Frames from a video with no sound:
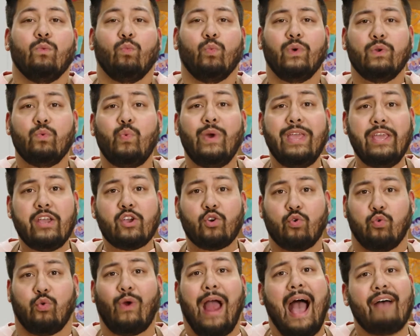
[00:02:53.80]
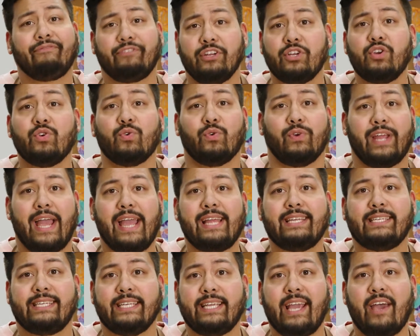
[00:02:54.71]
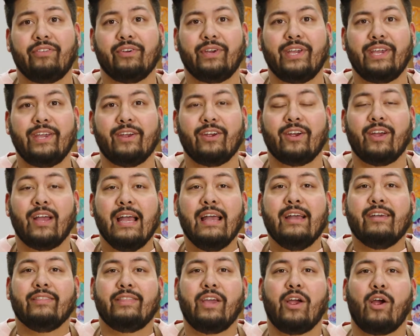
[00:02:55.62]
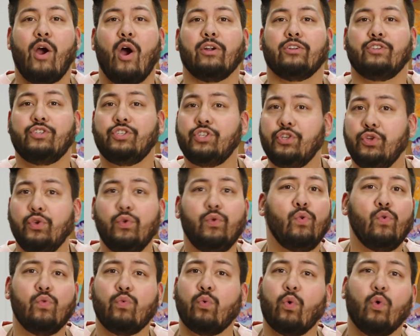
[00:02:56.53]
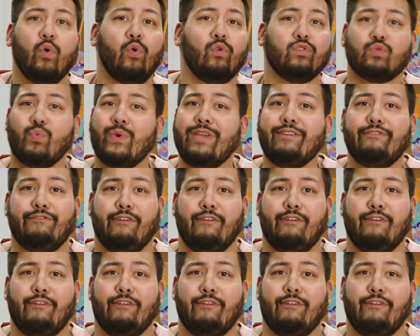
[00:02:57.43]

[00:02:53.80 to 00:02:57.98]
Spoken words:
When we craft and create together here, there are two rules we